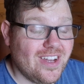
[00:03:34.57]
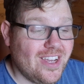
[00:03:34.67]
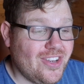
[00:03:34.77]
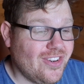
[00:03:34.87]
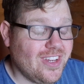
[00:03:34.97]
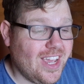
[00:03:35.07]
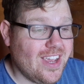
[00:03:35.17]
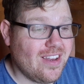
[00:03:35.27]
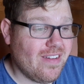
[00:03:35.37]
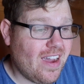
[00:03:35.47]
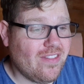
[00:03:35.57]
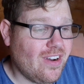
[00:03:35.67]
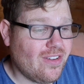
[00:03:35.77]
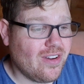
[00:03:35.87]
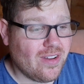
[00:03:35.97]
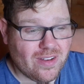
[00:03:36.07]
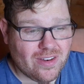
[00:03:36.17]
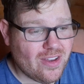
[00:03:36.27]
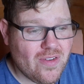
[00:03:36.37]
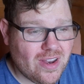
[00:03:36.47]
It's just a case of having a look,
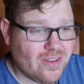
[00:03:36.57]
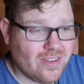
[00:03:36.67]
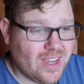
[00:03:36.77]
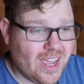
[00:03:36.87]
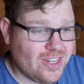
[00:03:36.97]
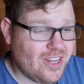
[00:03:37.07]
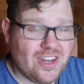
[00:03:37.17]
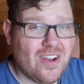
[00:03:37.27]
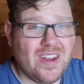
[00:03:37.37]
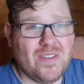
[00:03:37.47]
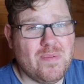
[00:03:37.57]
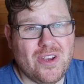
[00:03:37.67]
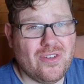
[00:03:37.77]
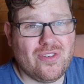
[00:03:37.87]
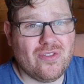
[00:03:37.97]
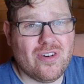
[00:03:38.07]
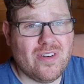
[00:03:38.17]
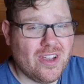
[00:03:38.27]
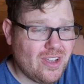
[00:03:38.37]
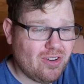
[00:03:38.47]
doing a little sketch. You don't have to be a good drawer.